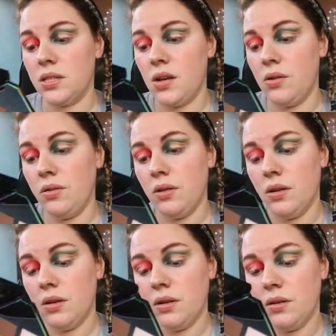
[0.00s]
So
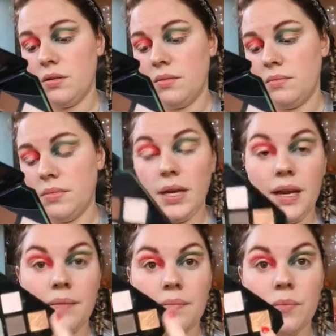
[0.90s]
yeah,
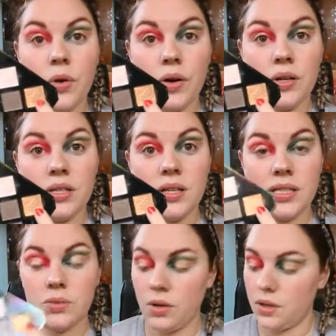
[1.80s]
we're going into
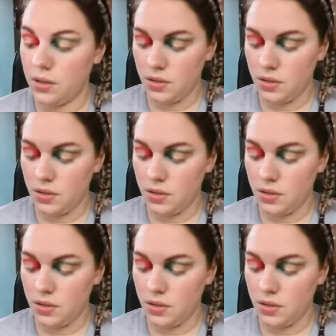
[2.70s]
this one.